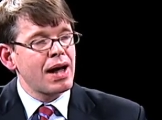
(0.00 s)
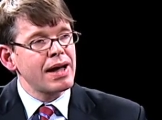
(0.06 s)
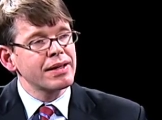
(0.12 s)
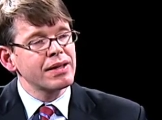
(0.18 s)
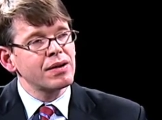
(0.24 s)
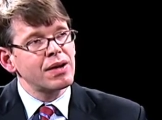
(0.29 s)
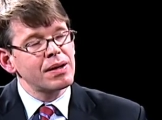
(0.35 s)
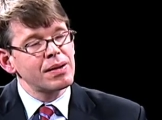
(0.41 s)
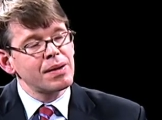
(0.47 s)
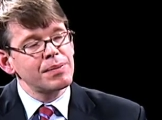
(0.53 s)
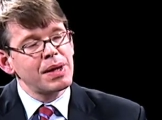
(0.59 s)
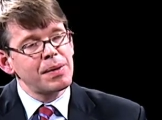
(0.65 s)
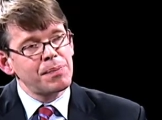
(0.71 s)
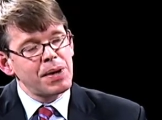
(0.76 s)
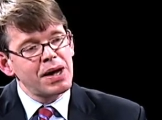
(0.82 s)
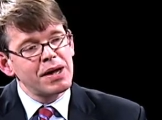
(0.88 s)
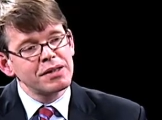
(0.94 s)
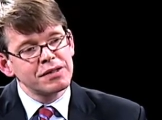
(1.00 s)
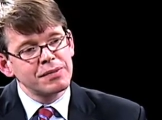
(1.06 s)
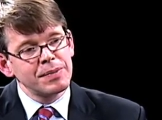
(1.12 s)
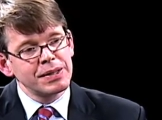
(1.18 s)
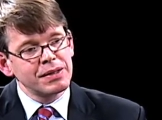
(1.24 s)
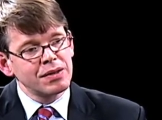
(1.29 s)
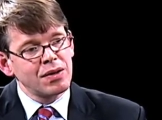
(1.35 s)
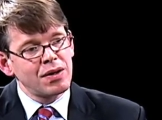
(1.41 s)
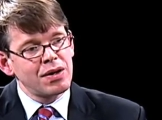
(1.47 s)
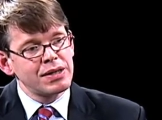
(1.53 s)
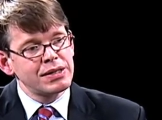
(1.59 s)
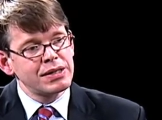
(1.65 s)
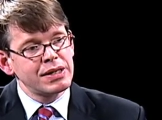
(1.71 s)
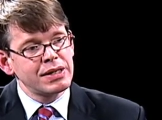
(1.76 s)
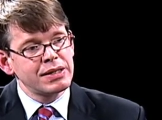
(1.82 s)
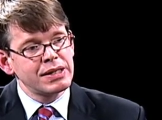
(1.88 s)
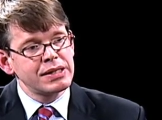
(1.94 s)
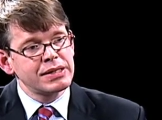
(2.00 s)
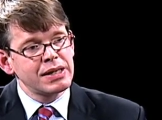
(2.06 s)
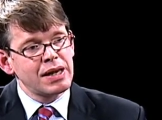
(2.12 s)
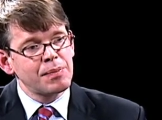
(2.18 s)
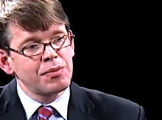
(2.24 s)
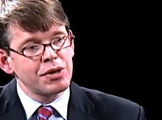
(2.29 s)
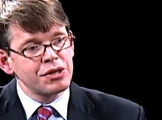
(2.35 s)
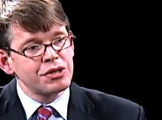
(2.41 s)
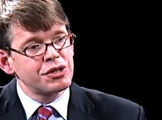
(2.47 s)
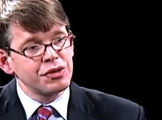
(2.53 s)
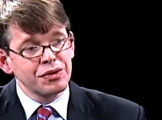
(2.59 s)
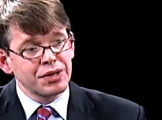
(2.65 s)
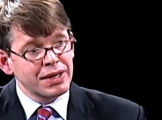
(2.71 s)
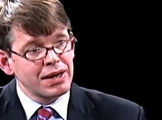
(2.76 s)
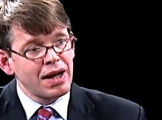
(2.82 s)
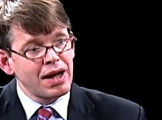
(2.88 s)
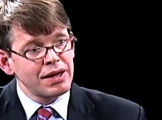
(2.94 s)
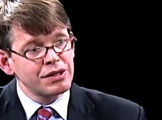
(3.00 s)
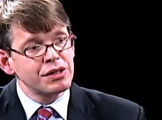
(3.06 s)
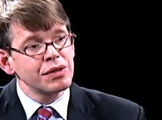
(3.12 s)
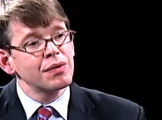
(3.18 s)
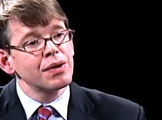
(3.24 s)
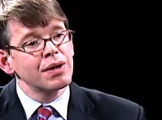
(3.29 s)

you? I'm not positive about the law in D.C. I'm pretty sure you cannot do